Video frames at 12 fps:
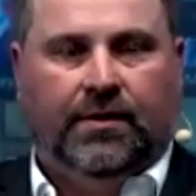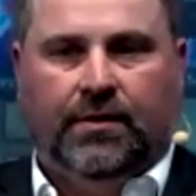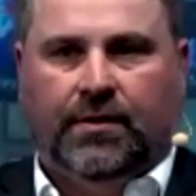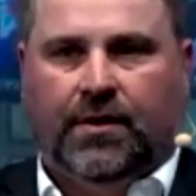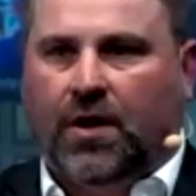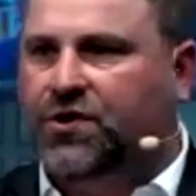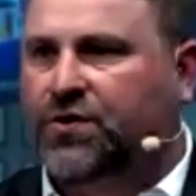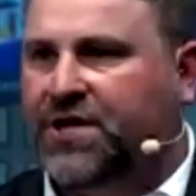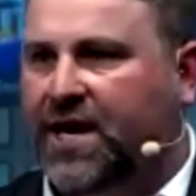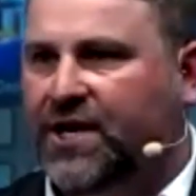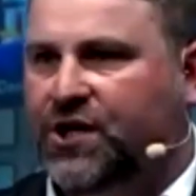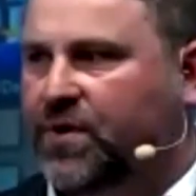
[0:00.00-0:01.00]

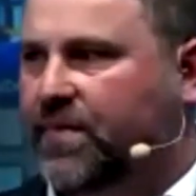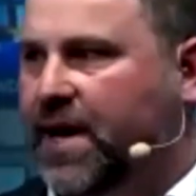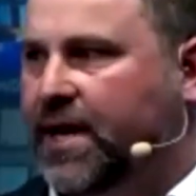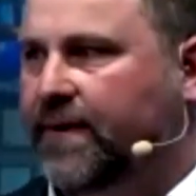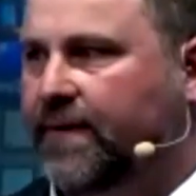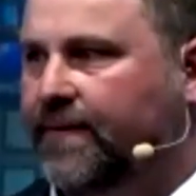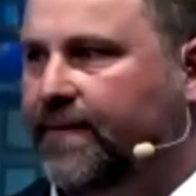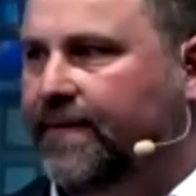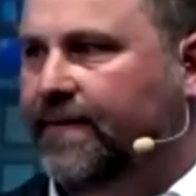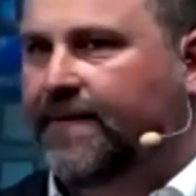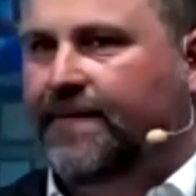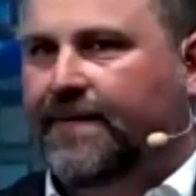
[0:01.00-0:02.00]
consultation with me.
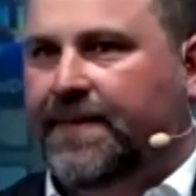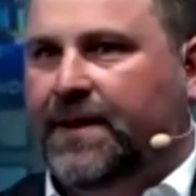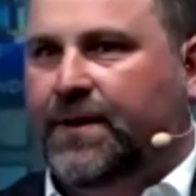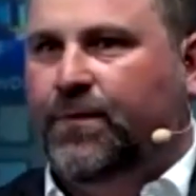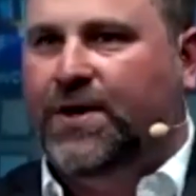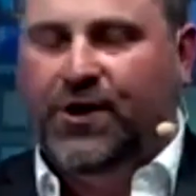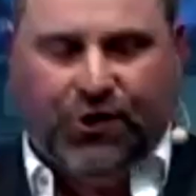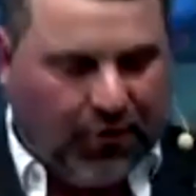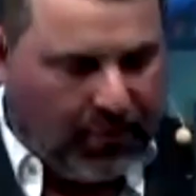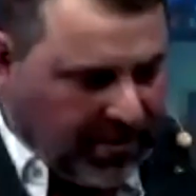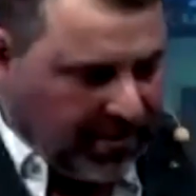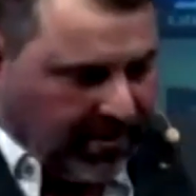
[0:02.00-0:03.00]
When you
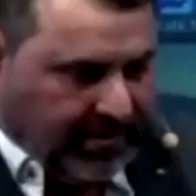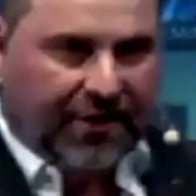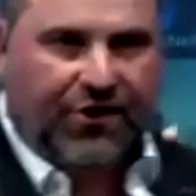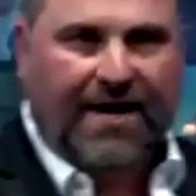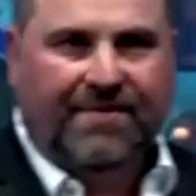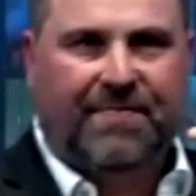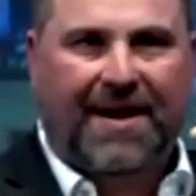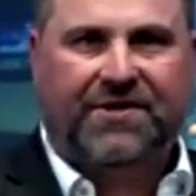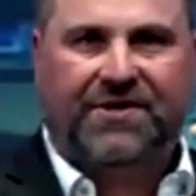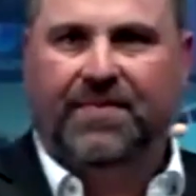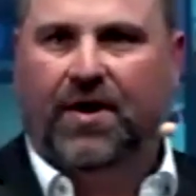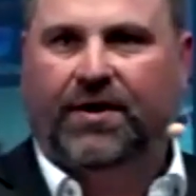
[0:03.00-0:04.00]
join Nick James
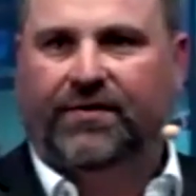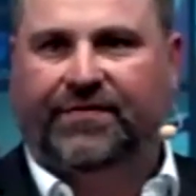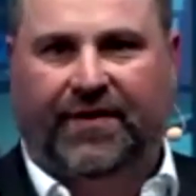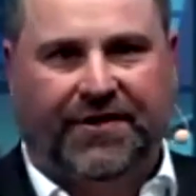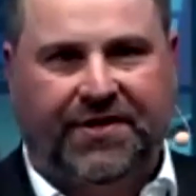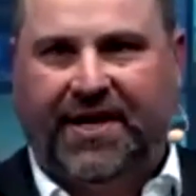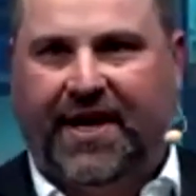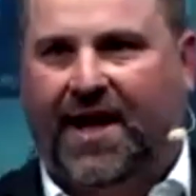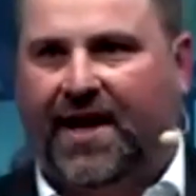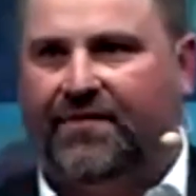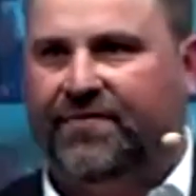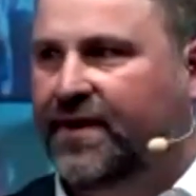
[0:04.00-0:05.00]
Mastermind, first thing you
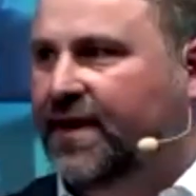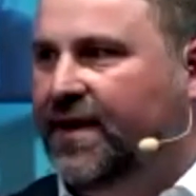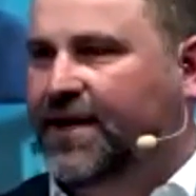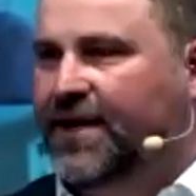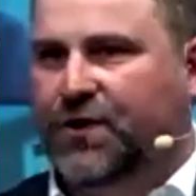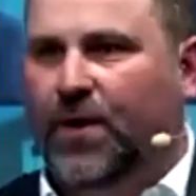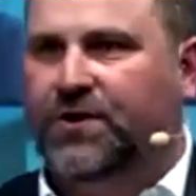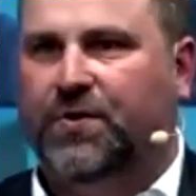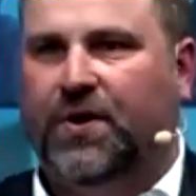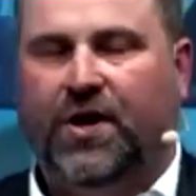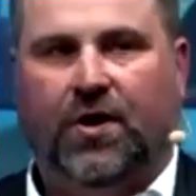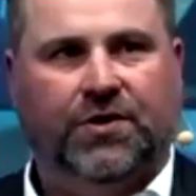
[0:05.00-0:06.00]
have is a one-to-one